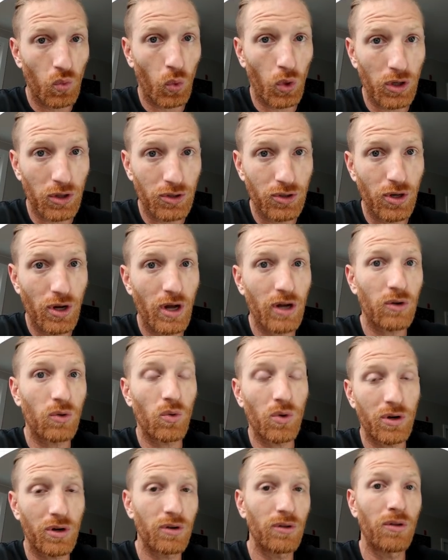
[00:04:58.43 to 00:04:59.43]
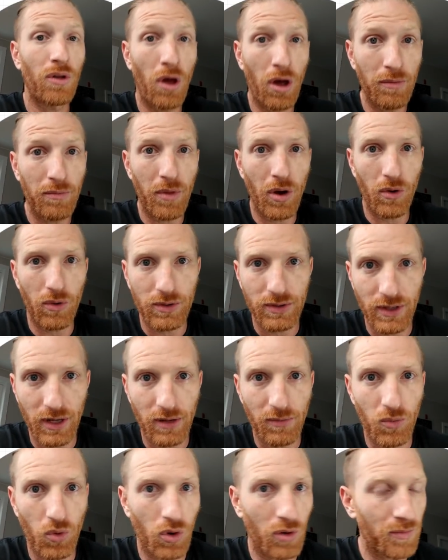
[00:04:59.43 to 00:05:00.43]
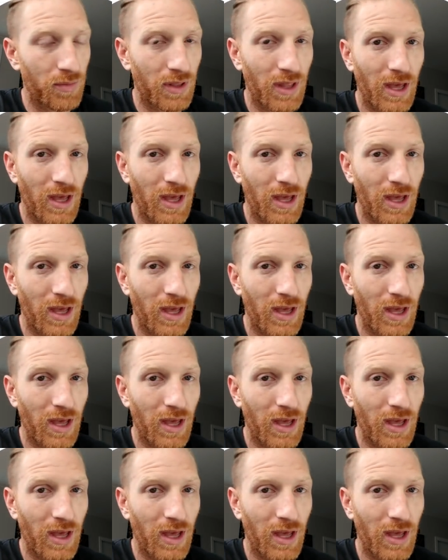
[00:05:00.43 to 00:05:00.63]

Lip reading: work truck or your lawnmowers anymore.